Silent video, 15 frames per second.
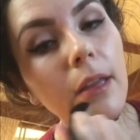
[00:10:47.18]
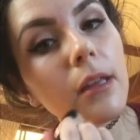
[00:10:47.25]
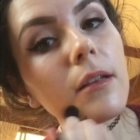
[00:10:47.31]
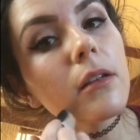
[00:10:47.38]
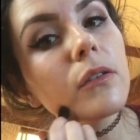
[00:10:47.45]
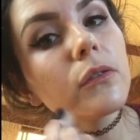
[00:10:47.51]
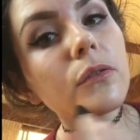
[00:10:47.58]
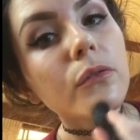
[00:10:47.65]

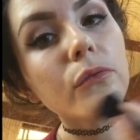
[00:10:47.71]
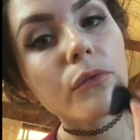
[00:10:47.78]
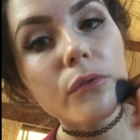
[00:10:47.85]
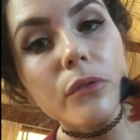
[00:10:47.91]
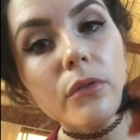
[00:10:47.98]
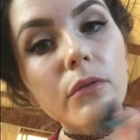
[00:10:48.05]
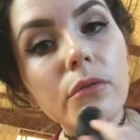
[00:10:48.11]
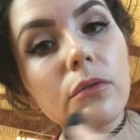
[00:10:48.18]
kind of get you
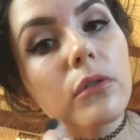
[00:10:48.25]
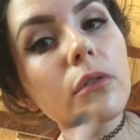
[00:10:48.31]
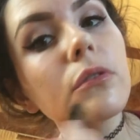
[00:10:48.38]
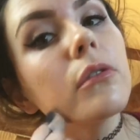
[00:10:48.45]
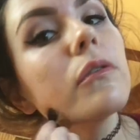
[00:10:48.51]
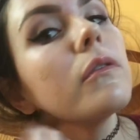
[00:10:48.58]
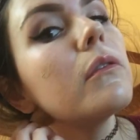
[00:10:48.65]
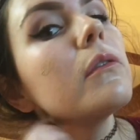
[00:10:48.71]
a
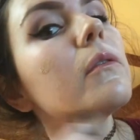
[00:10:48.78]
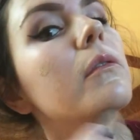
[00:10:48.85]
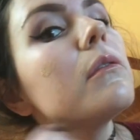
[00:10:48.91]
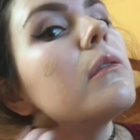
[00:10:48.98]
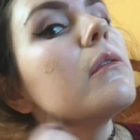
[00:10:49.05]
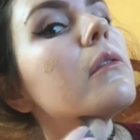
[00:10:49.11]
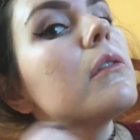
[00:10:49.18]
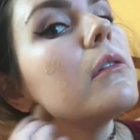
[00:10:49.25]
flawless
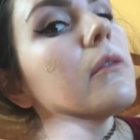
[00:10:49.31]
finish.